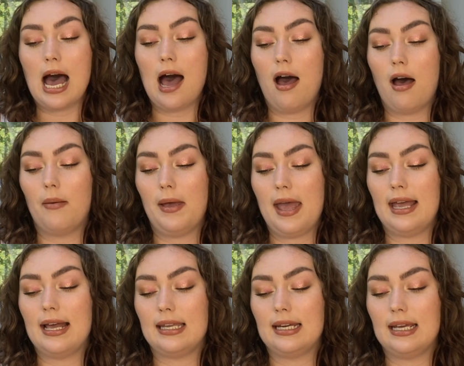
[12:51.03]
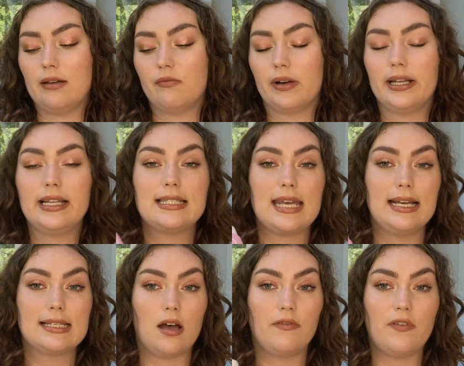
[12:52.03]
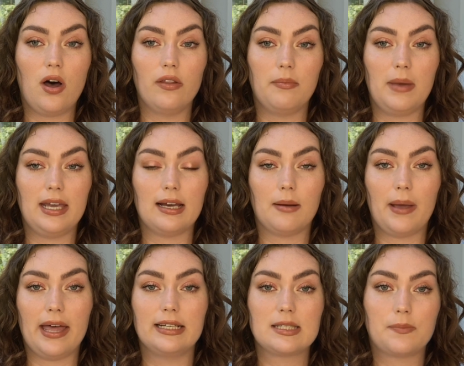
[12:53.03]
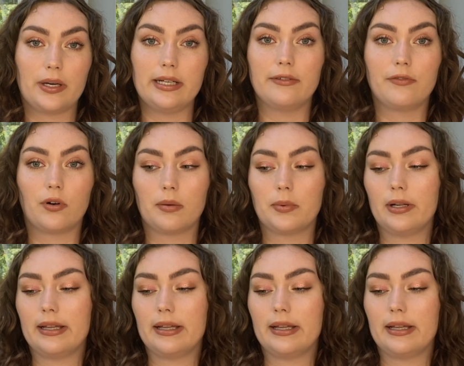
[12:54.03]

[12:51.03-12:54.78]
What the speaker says: and it really takes off all the makeup, and it's pretty affordable.